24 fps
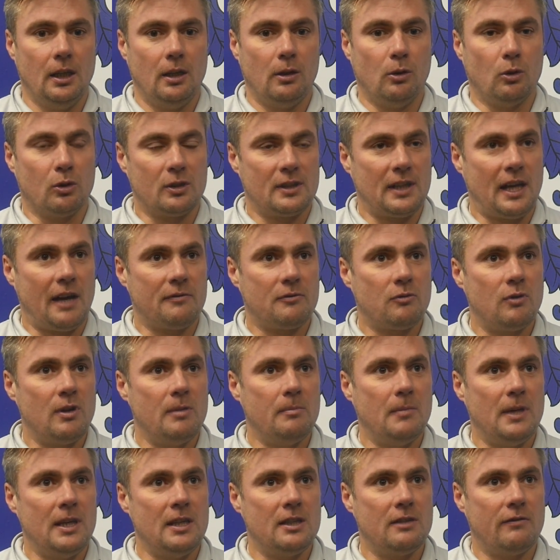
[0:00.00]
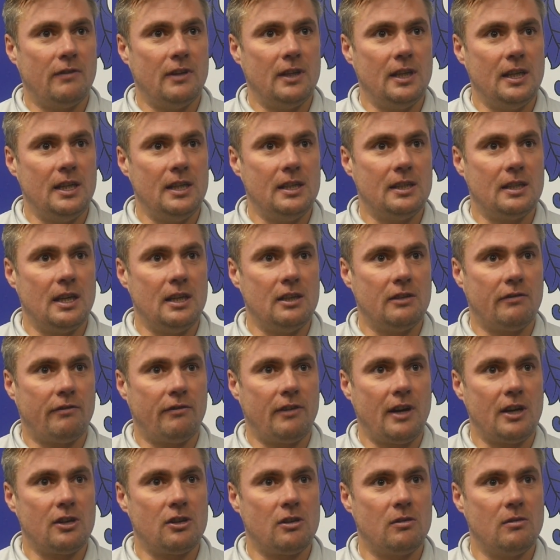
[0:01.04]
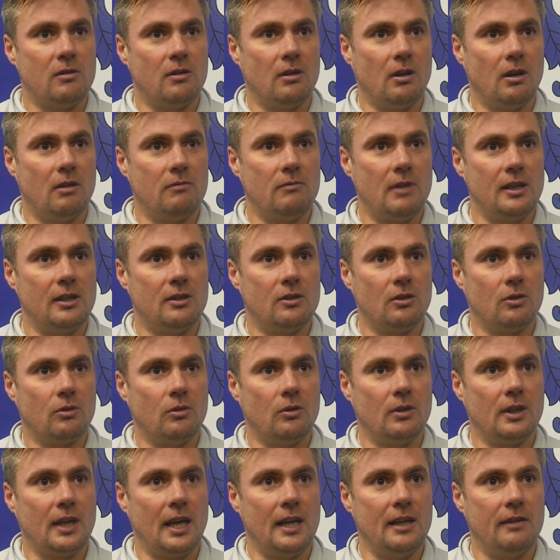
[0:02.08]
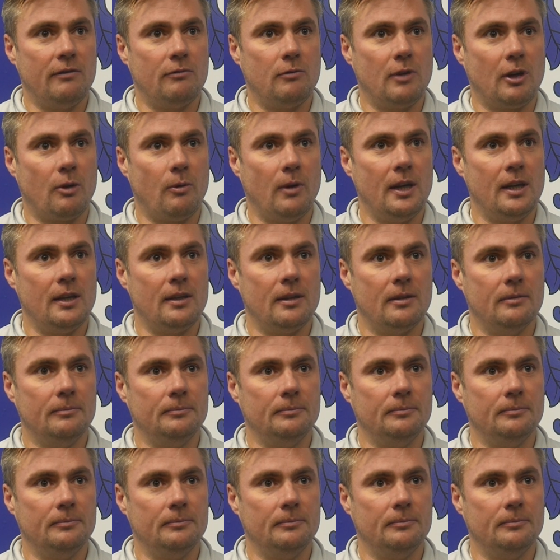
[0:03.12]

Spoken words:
looked after him means that he's fresh and ready to go again if required.